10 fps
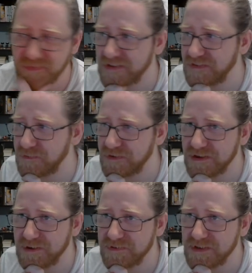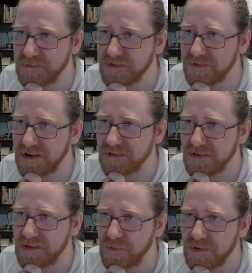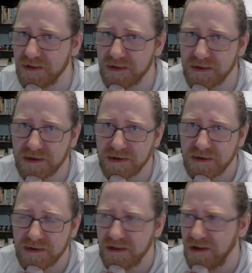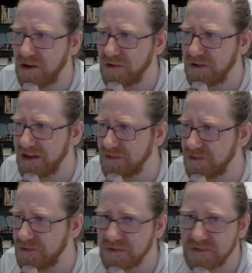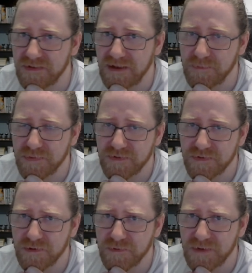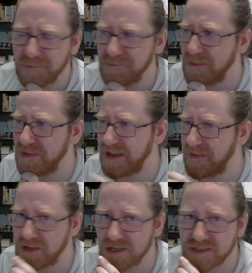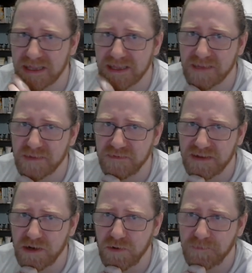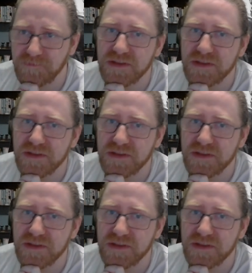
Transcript: So how did we do? I think we are either staying put or maybe getting just a little bit of yellow.